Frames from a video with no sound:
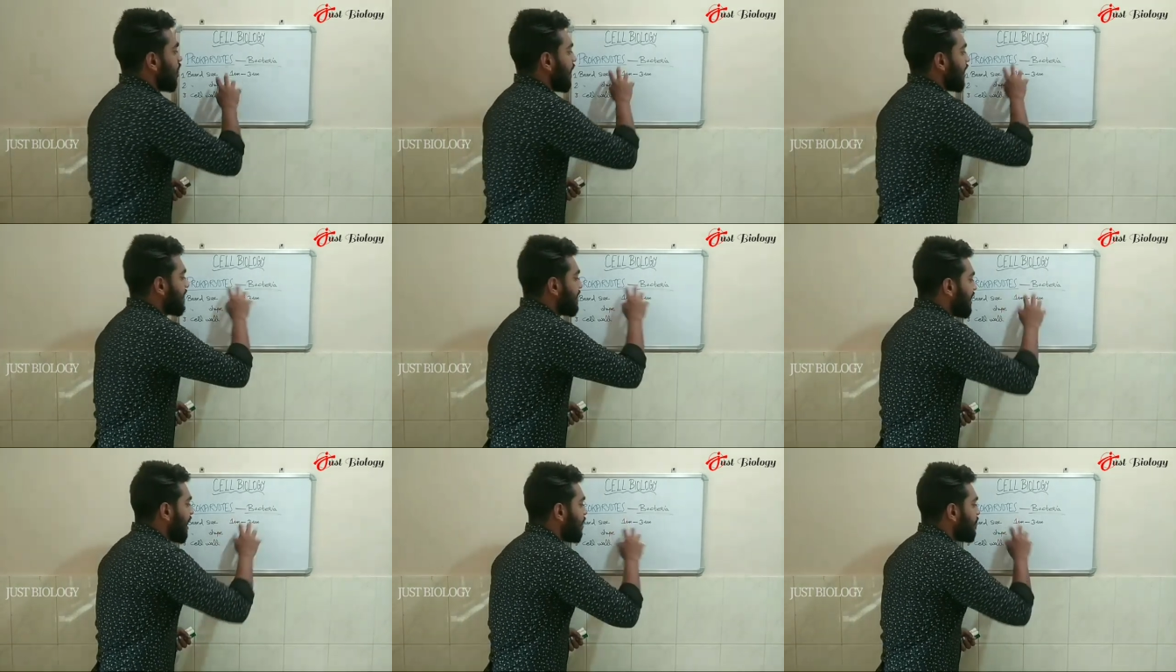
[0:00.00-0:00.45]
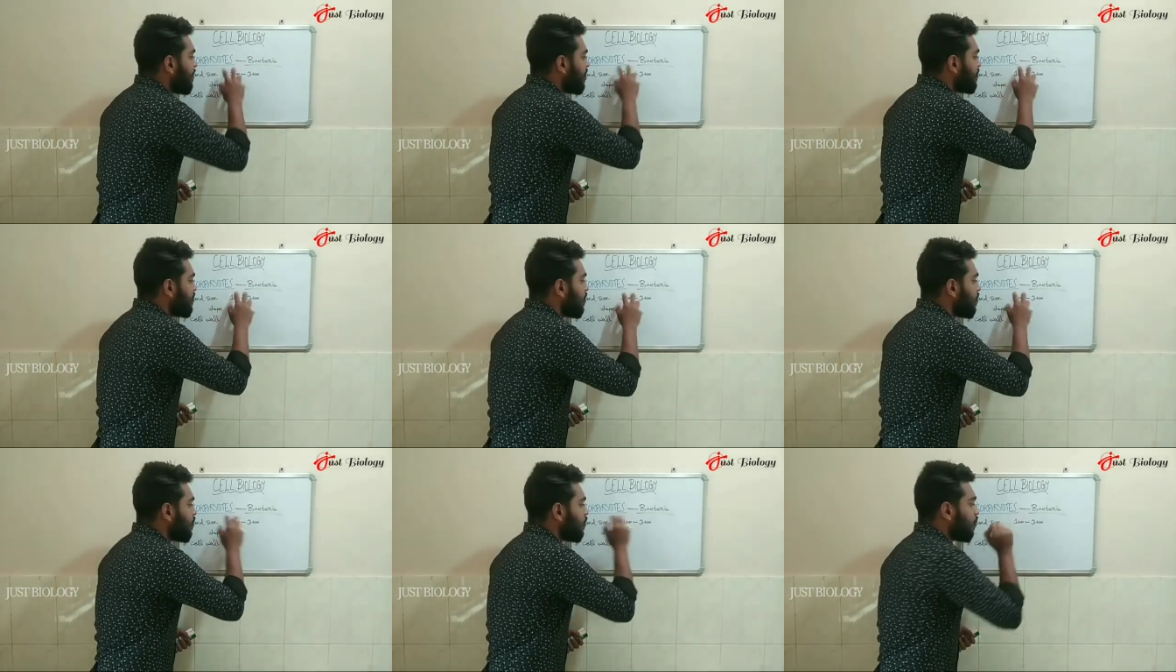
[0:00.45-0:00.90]

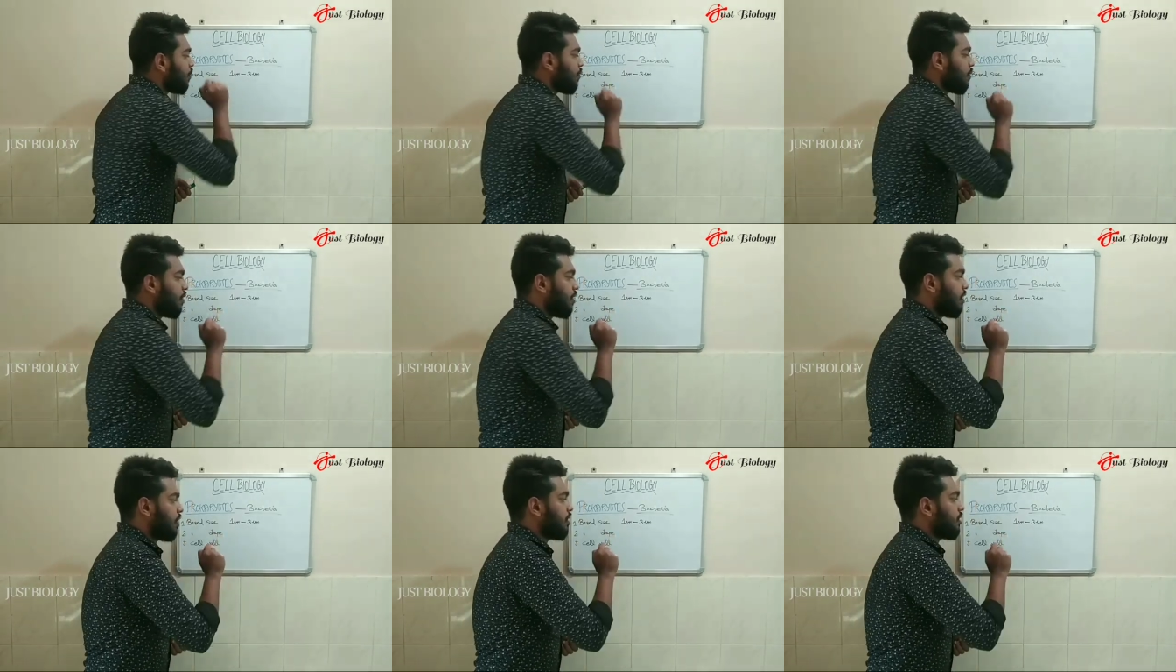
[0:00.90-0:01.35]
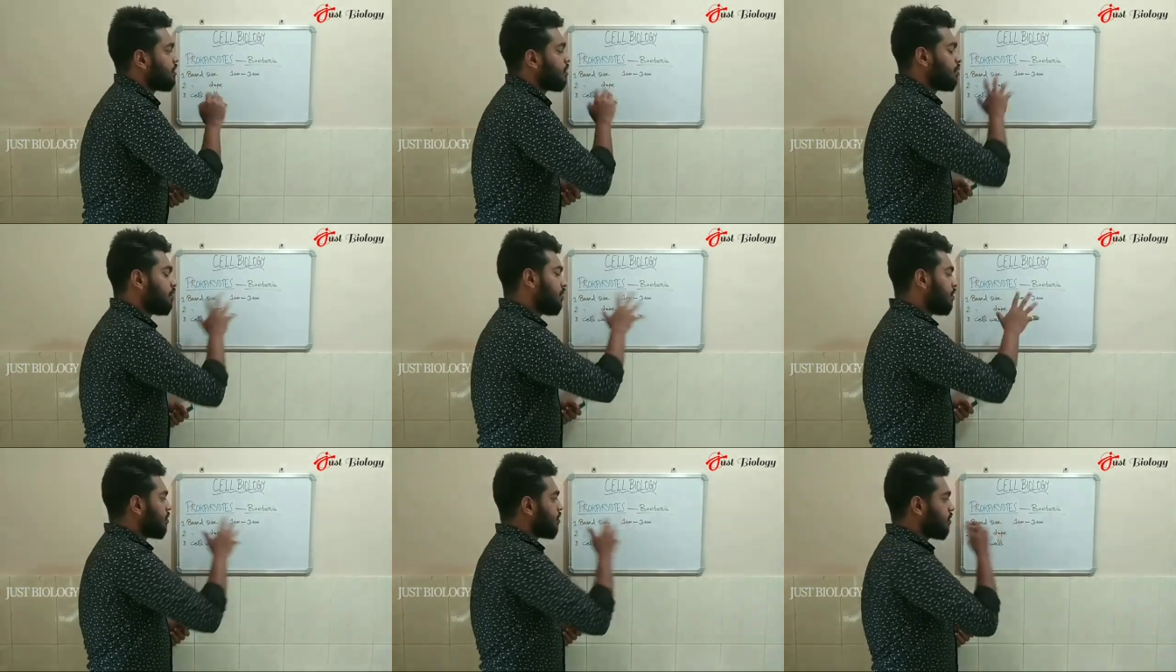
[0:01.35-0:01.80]
Example for,
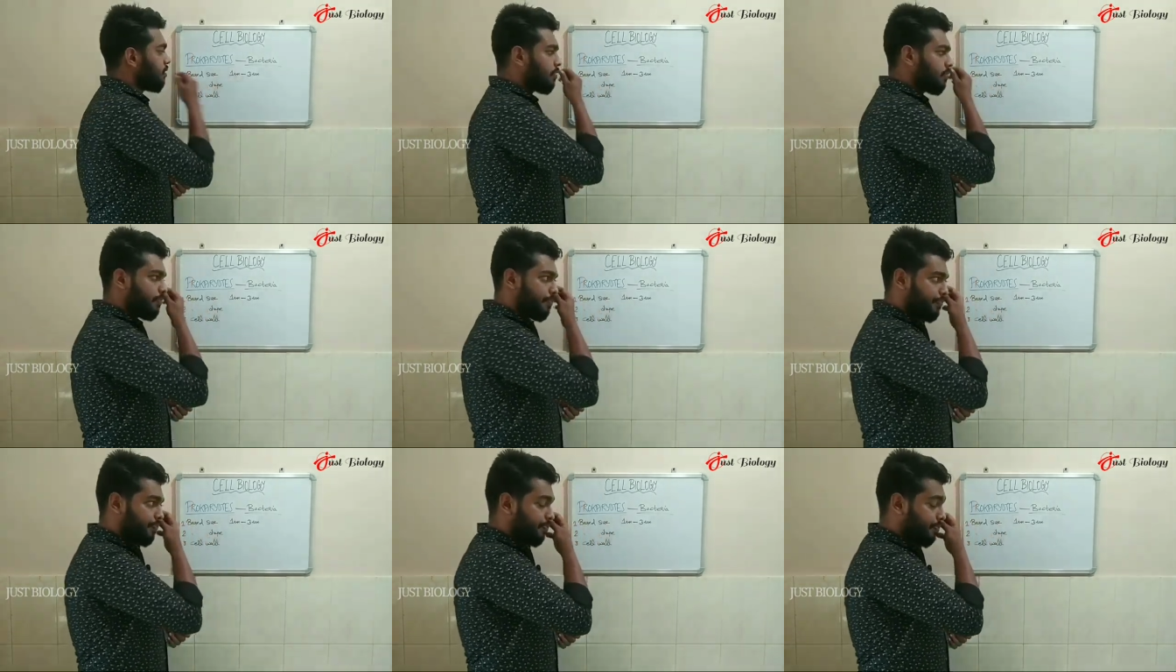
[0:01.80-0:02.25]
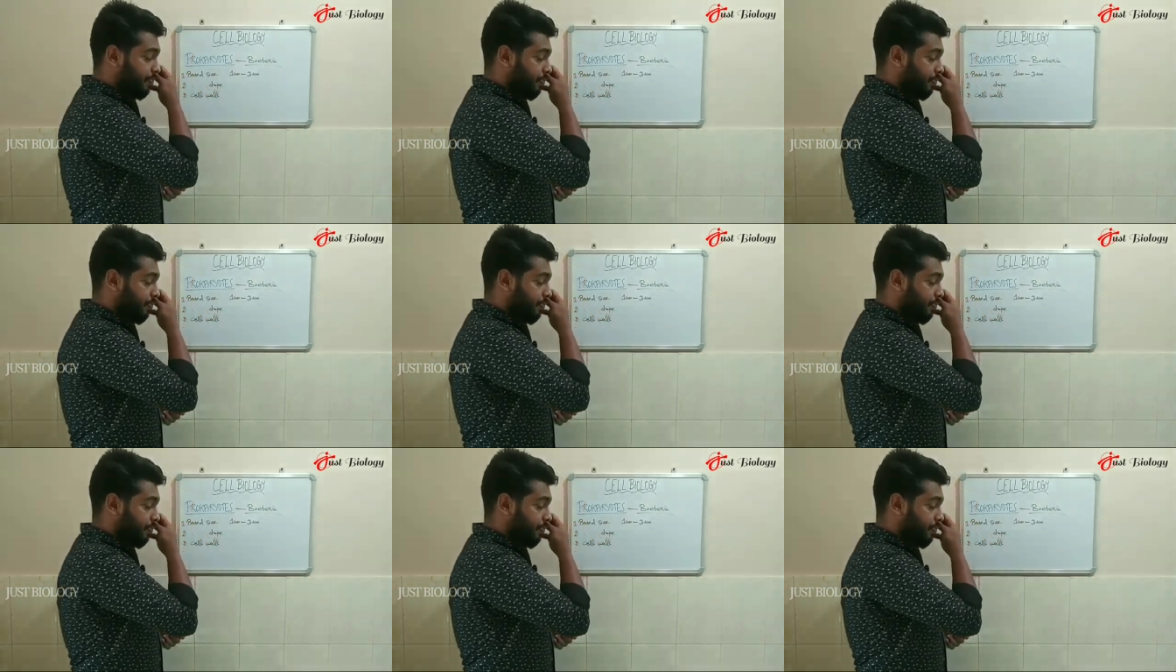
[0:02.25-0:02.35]
so